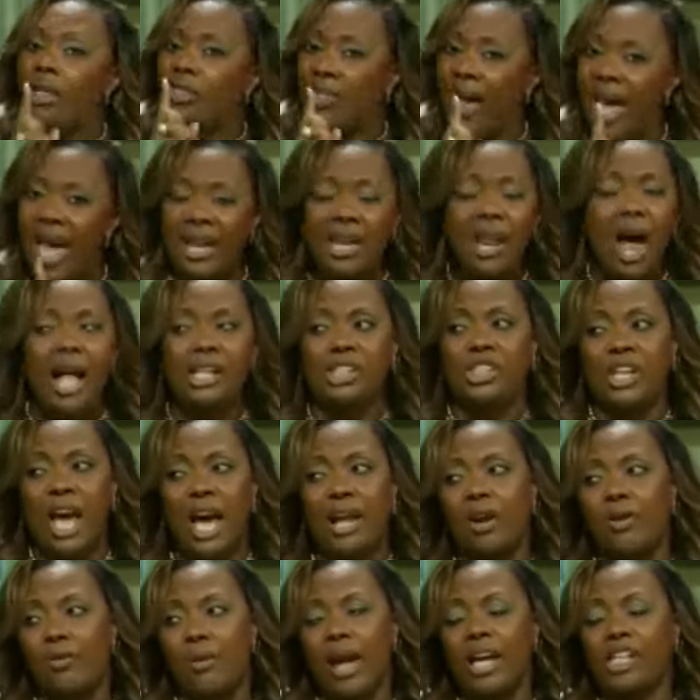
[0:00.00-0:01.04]
They're not
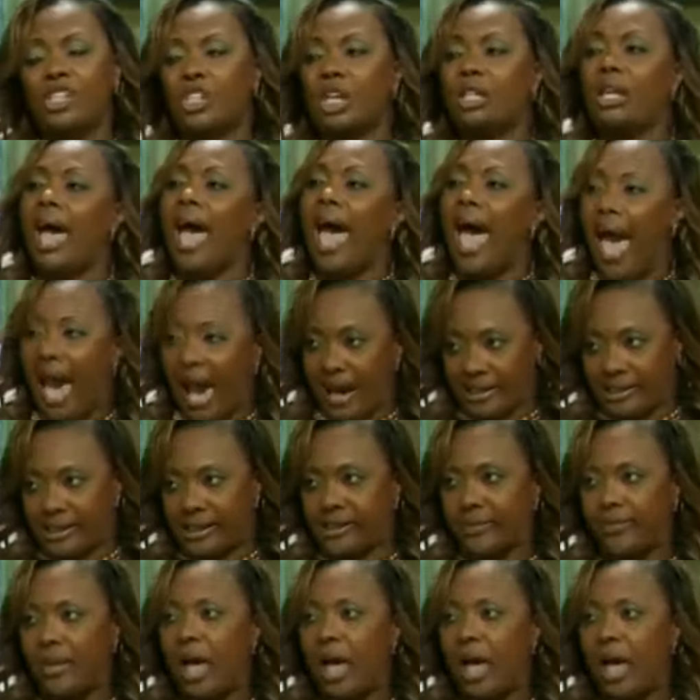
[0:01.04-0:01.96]
Generation X.